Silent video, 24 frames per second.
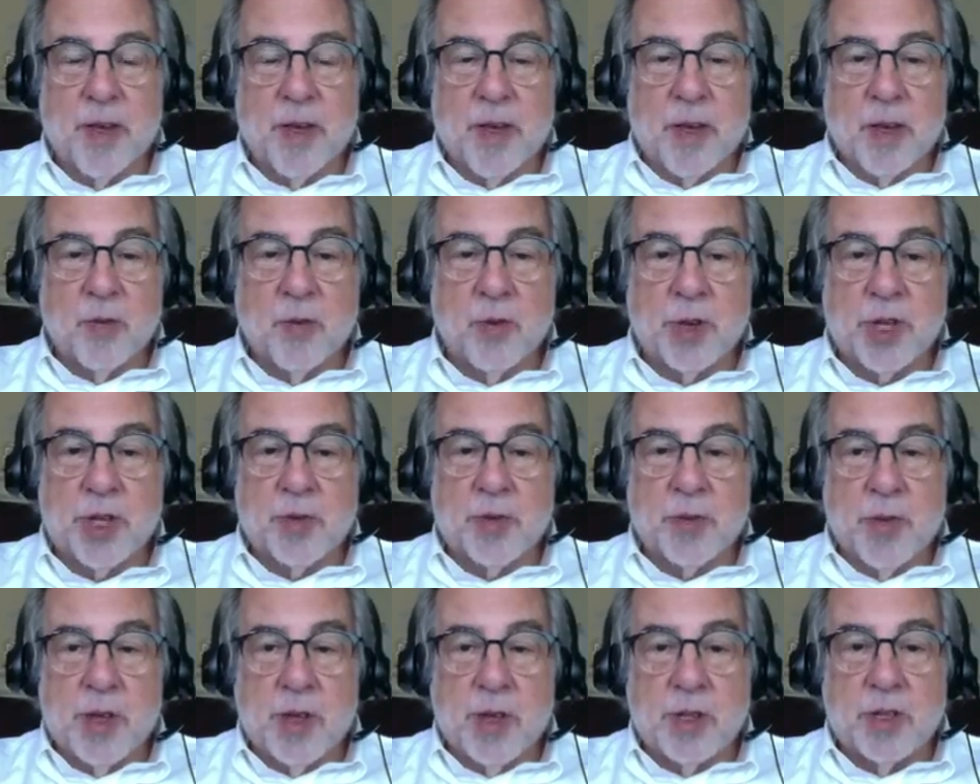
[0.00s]
which
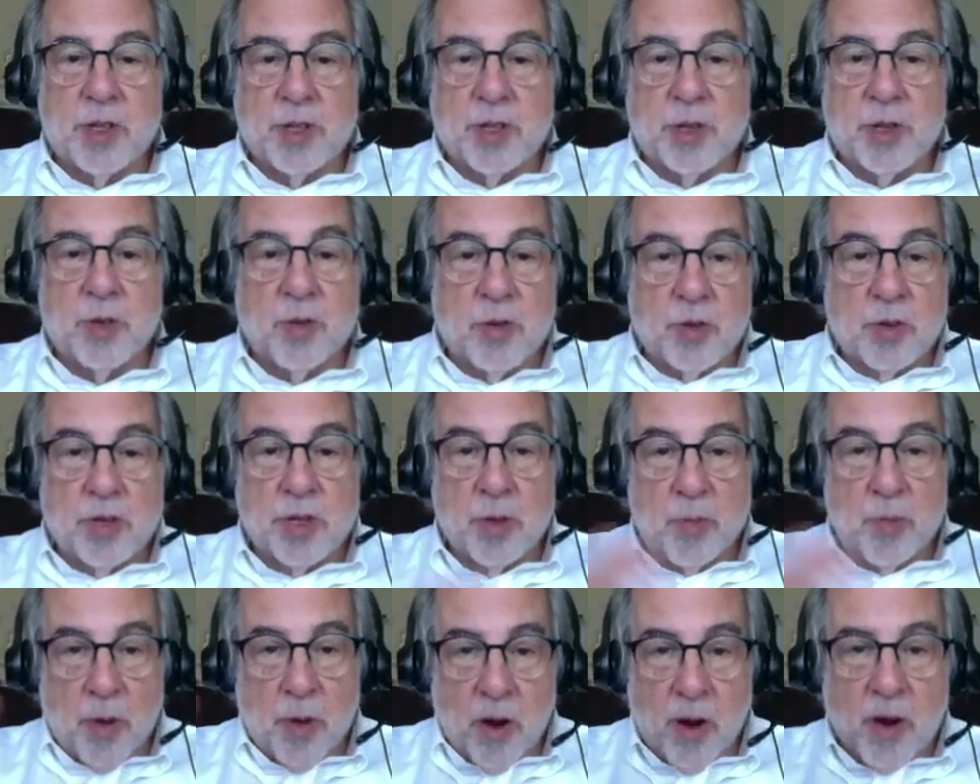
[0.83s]
means to
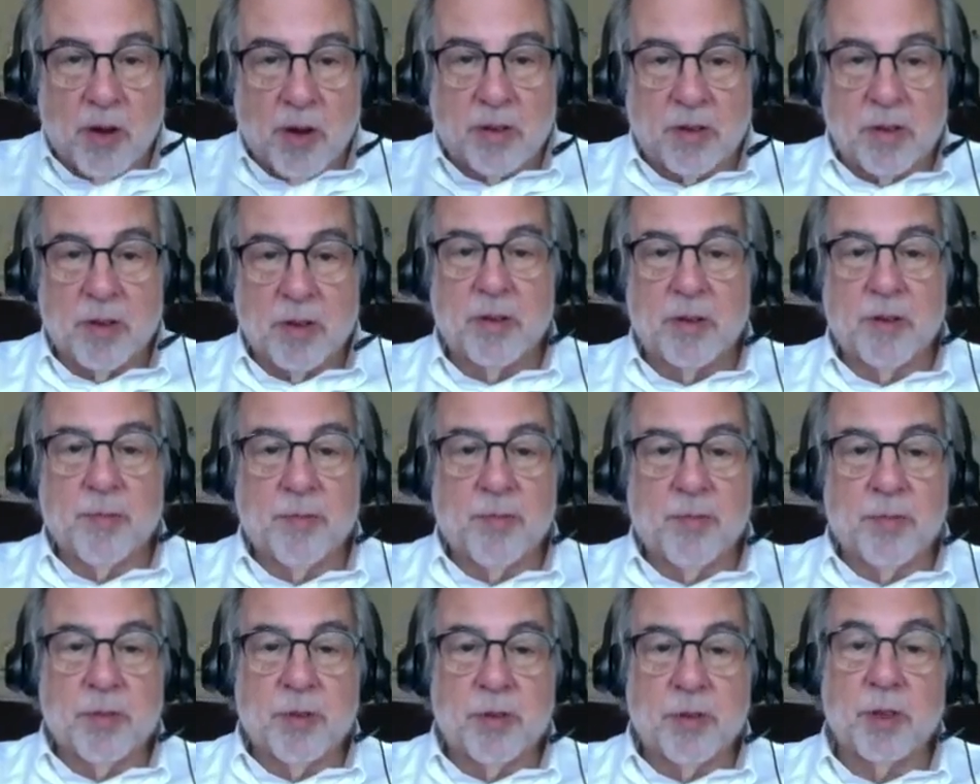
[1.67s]
depart,
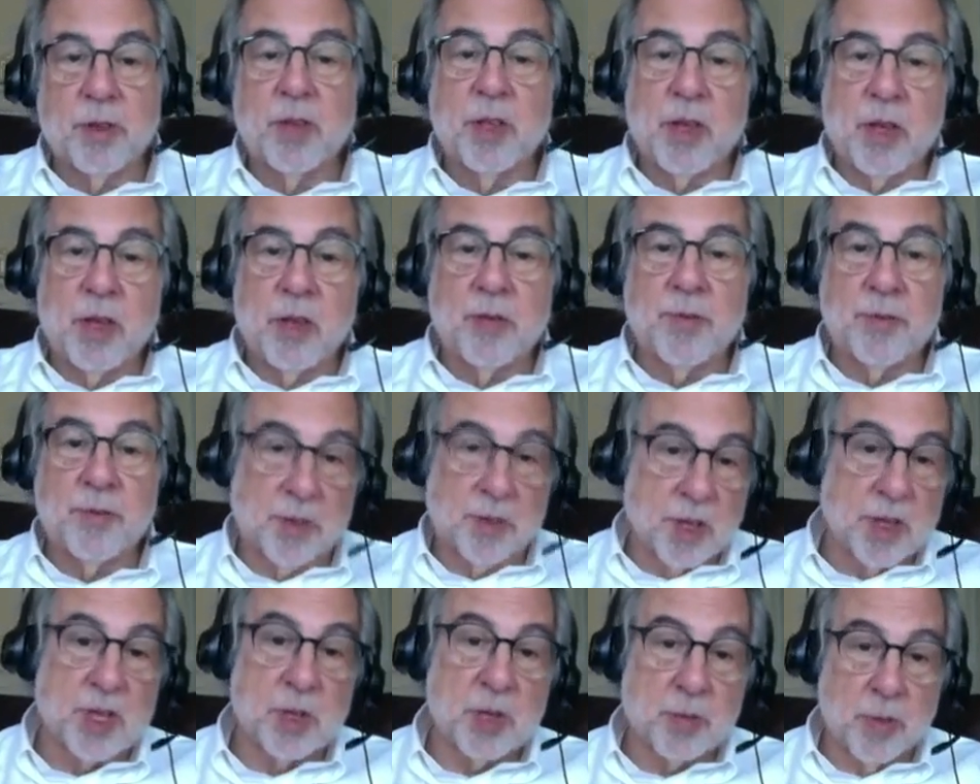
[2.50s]
to leave,
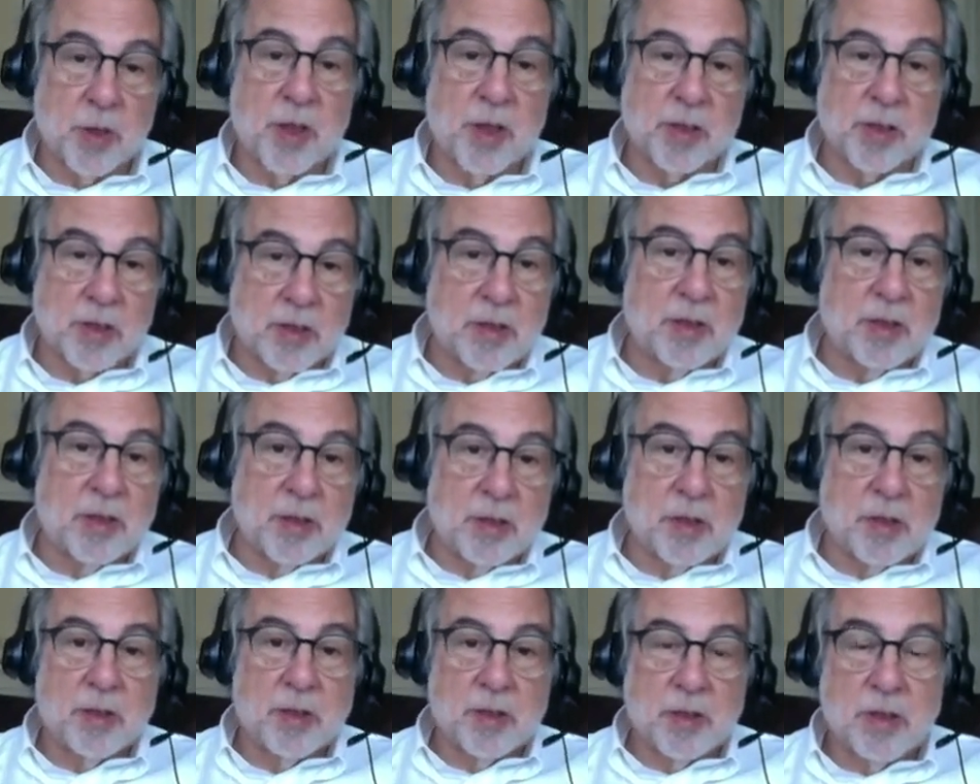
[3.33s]
to split,
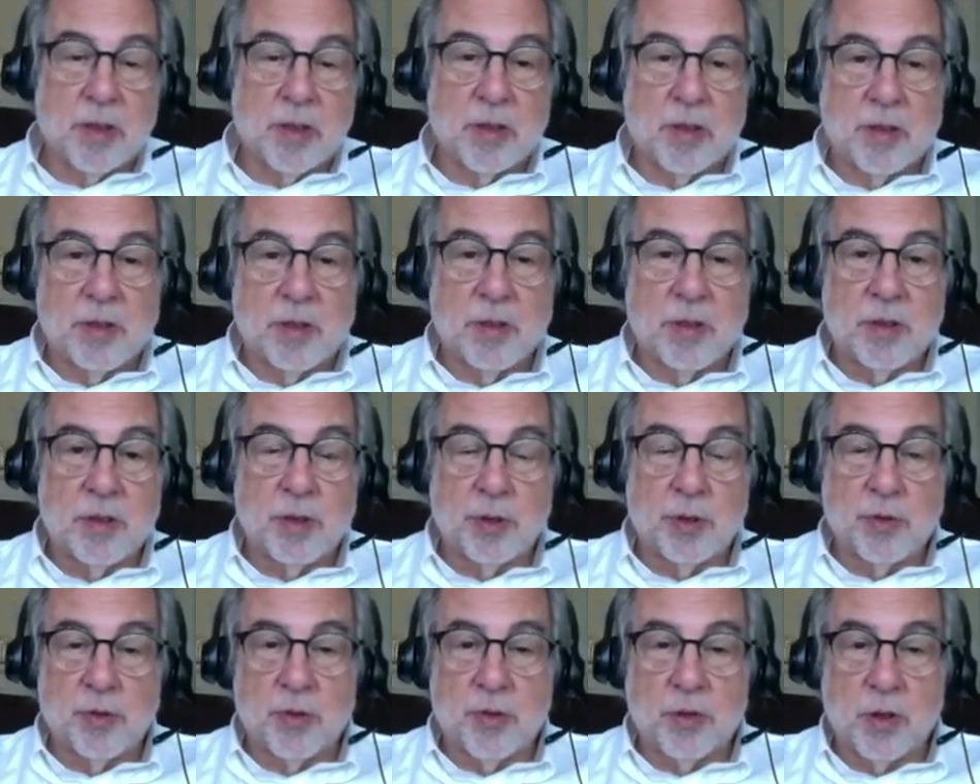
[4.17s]

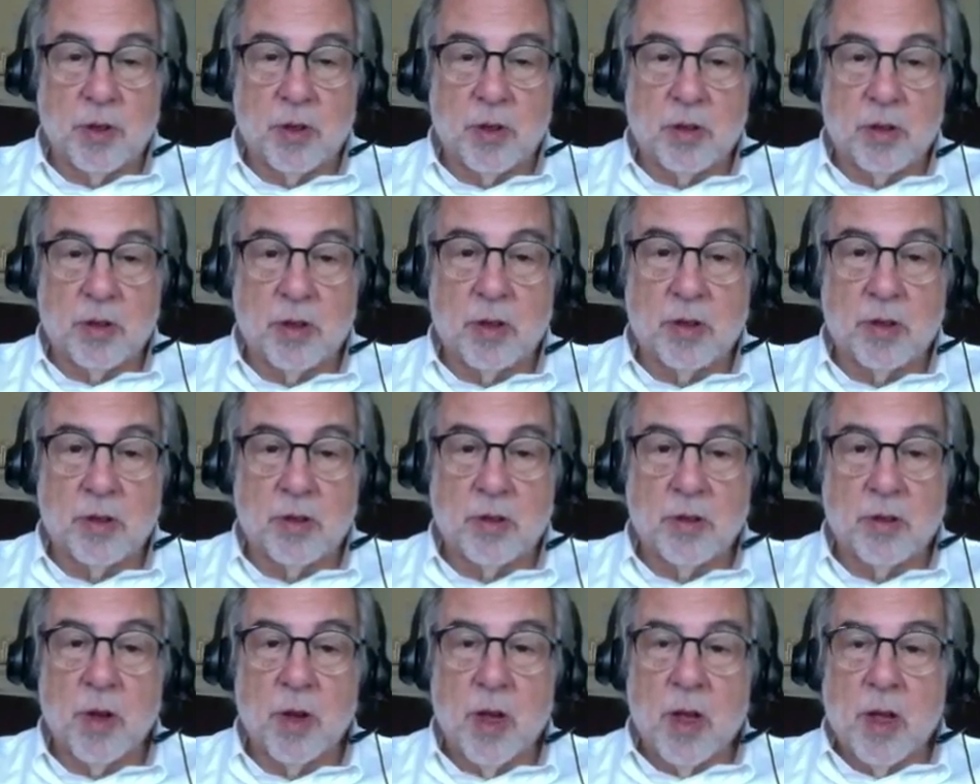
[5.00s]
to
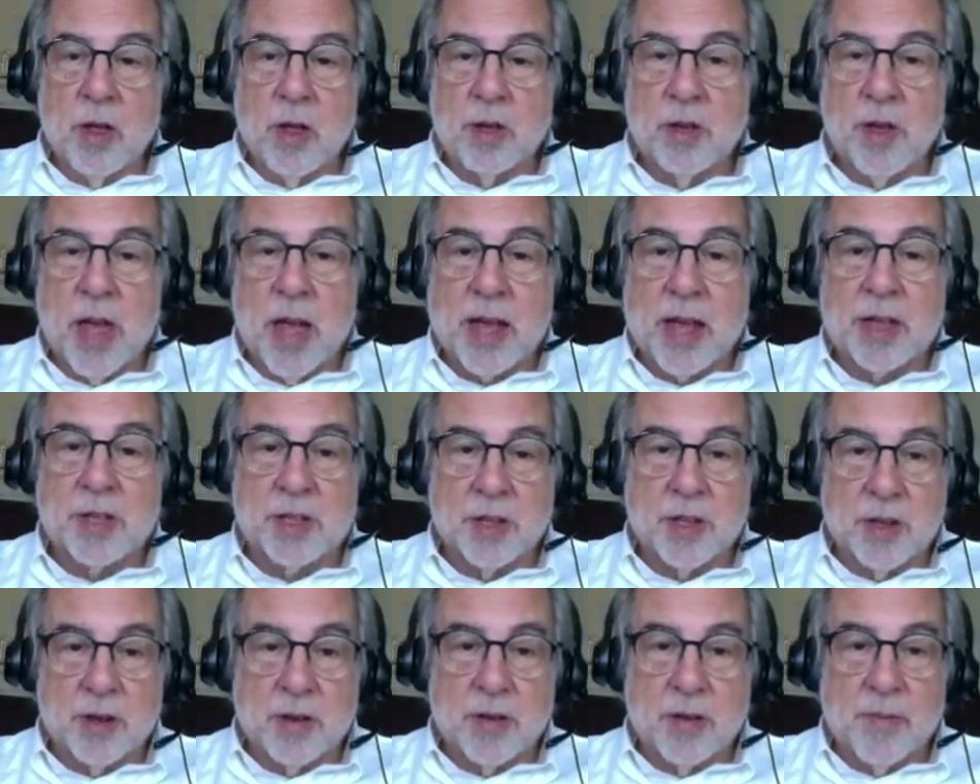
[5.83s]

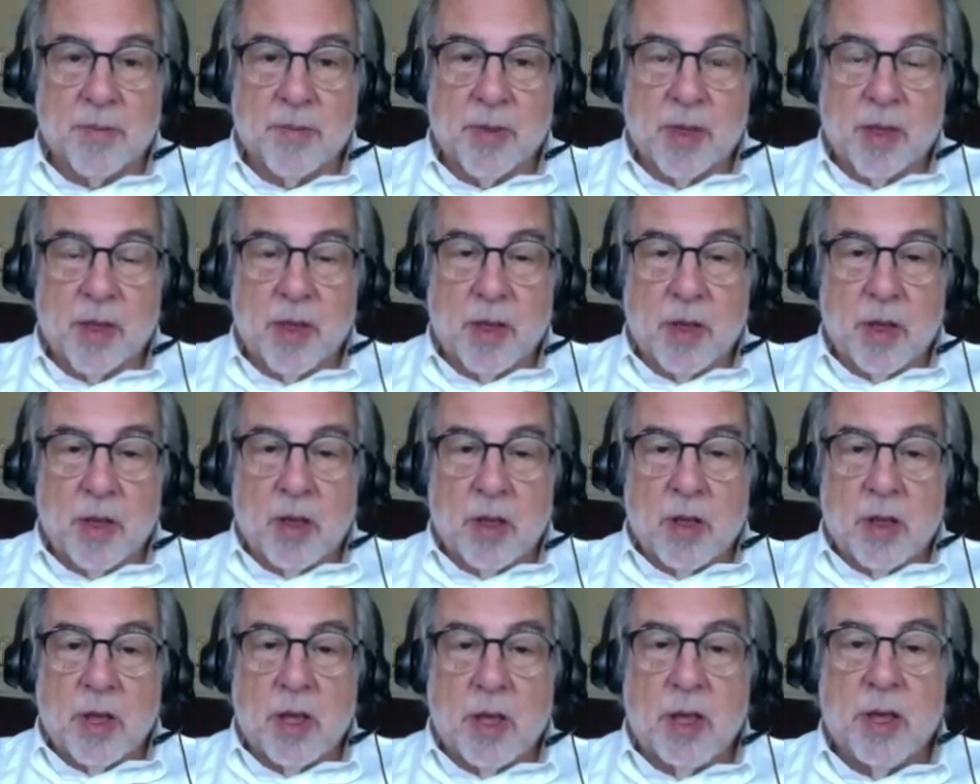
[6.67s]
exit.
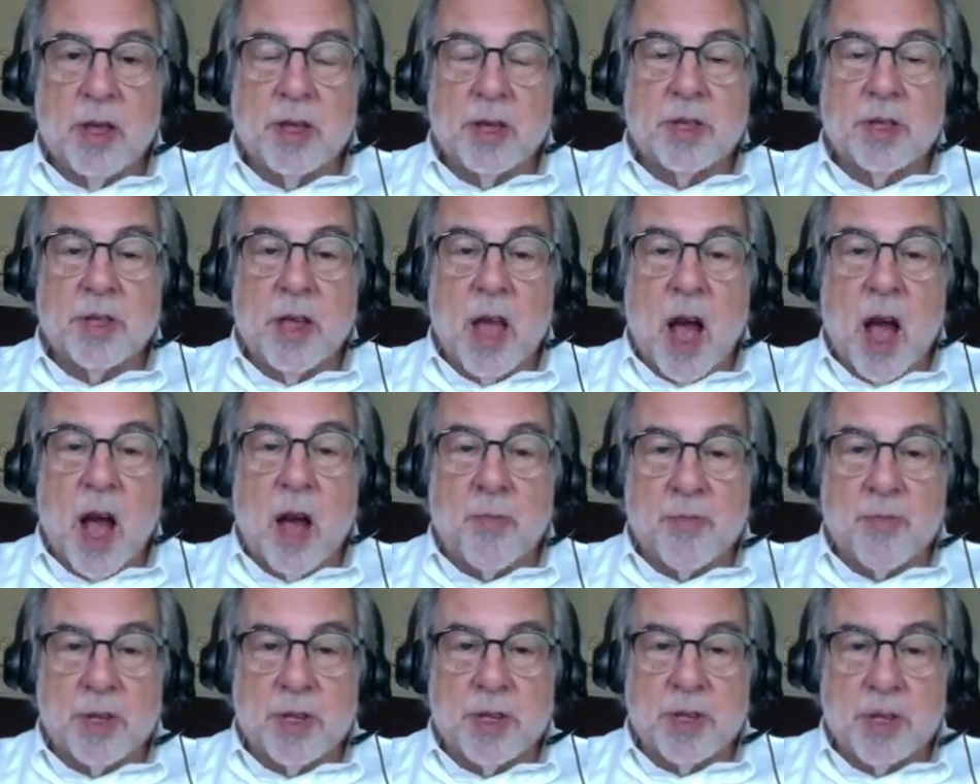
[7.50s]
He is the
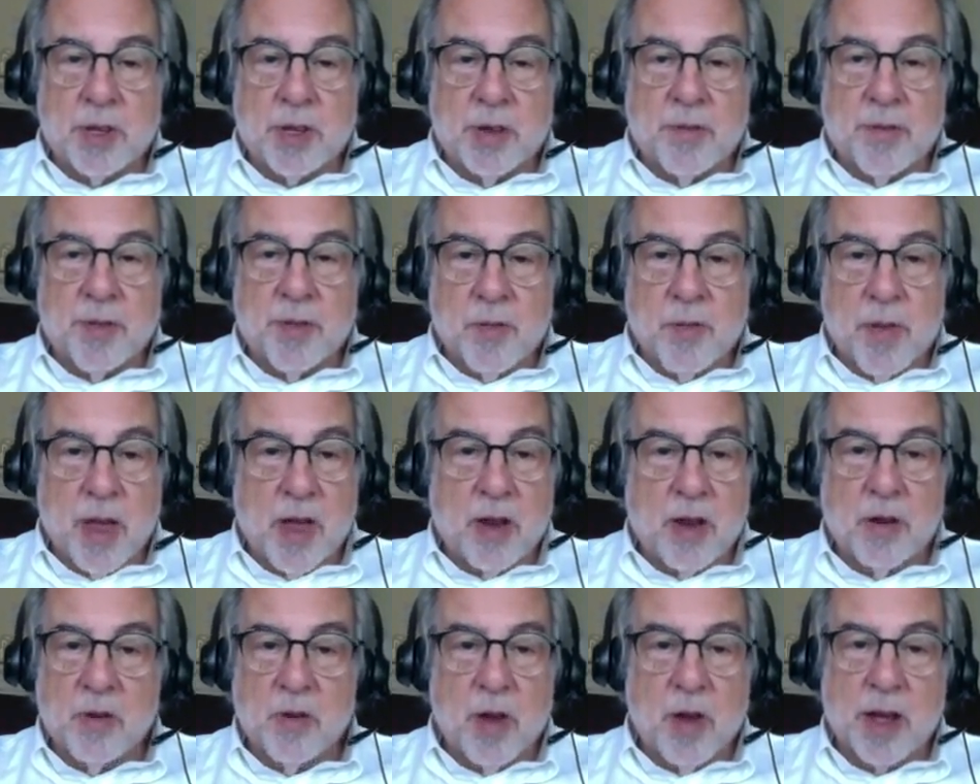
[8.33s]
opposite of the
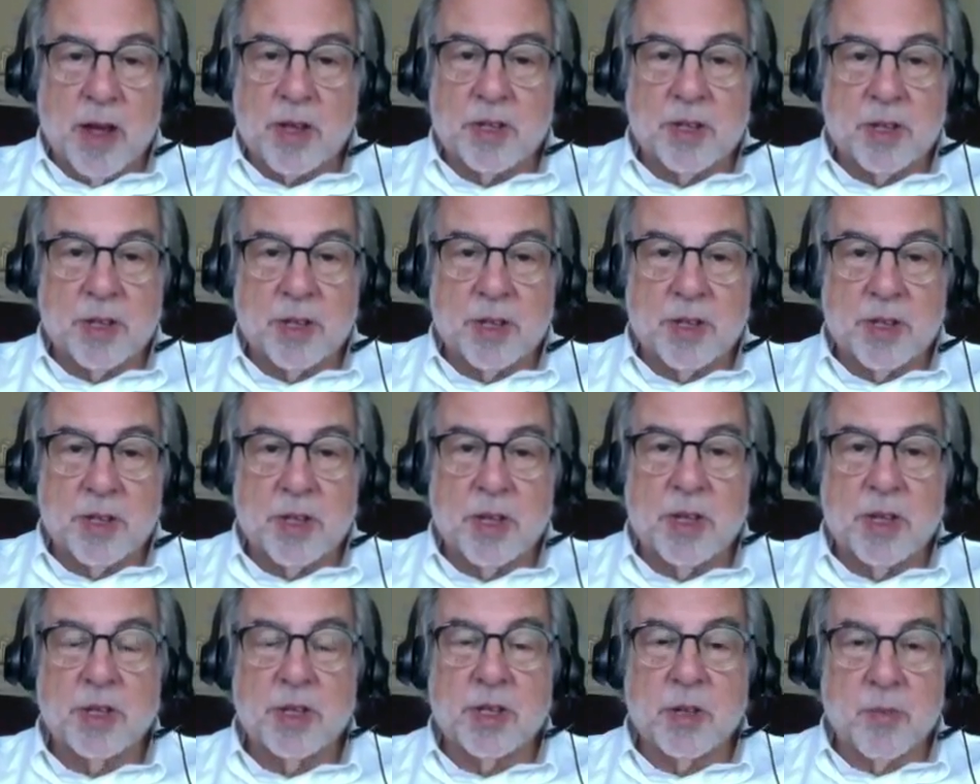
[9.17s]
man who exits.
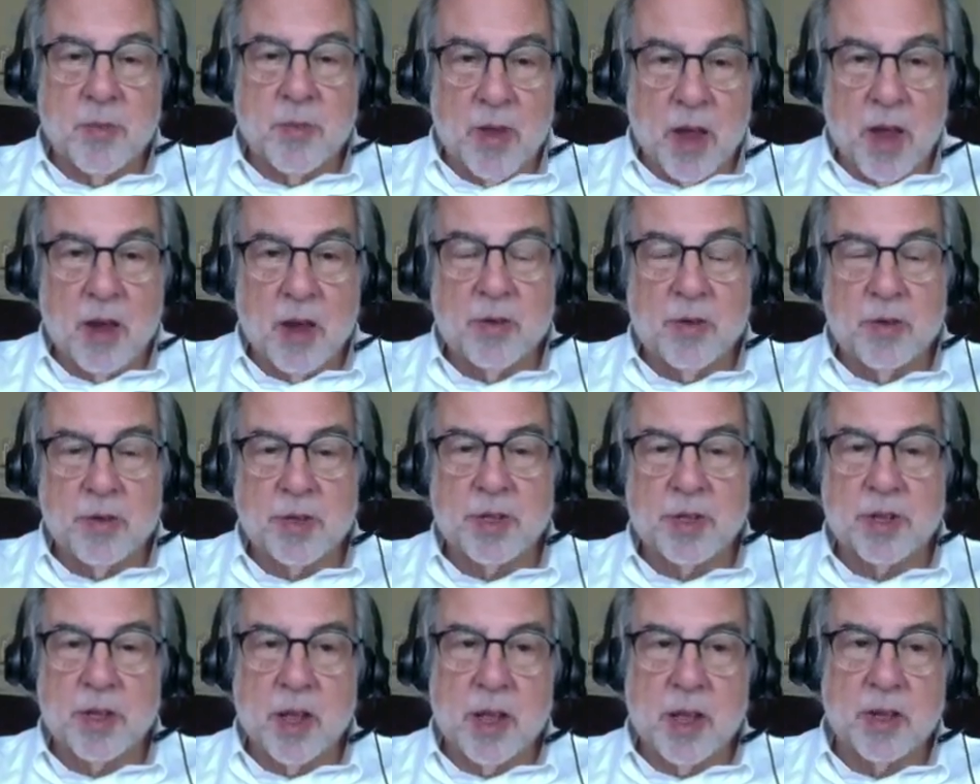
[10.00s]
He's the man who
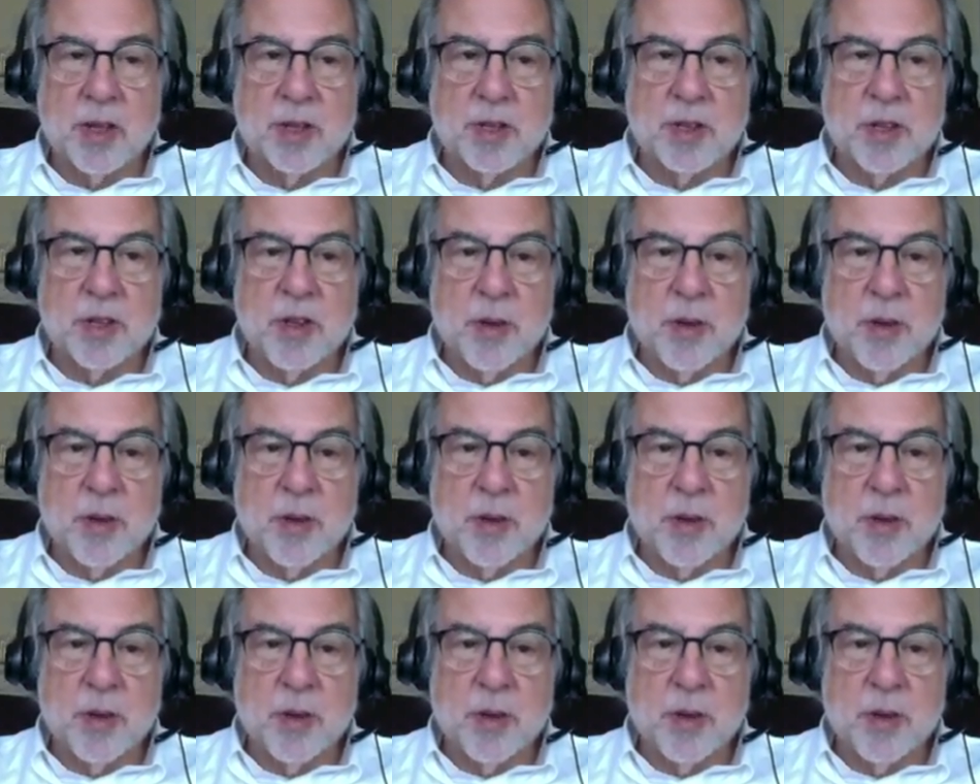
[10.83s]
stays.